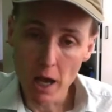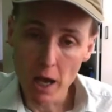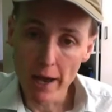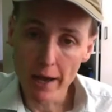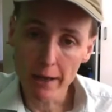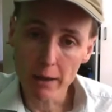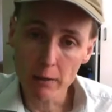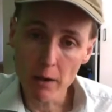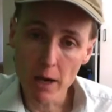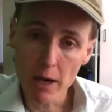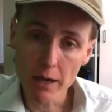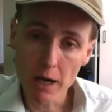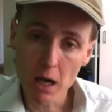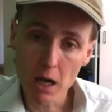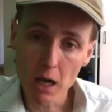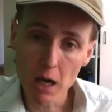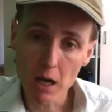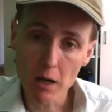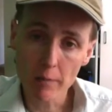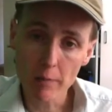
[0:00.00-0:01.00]
Anyway,
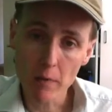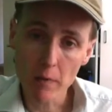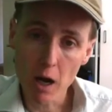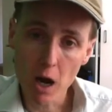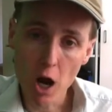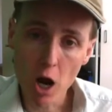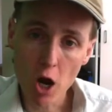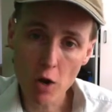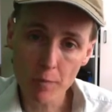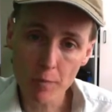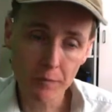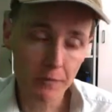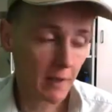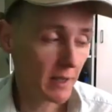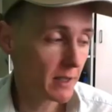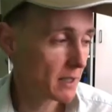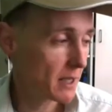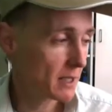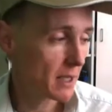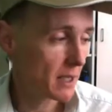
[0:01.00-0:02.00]
hope
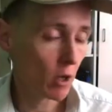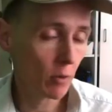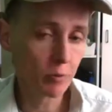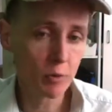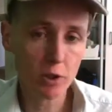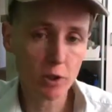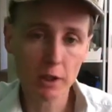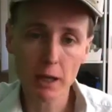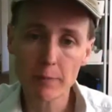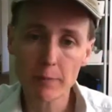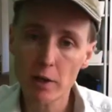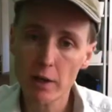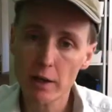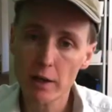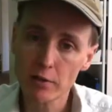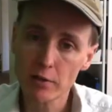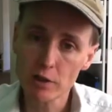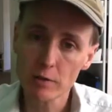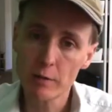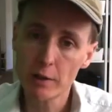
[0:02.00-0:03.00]
this has helped you keep your
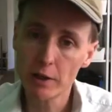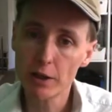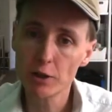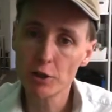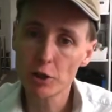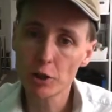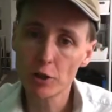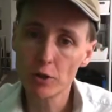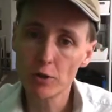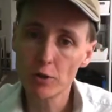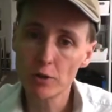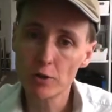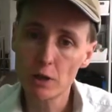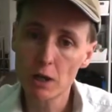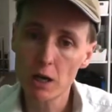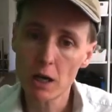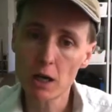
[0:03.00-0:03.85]
instrument in tune.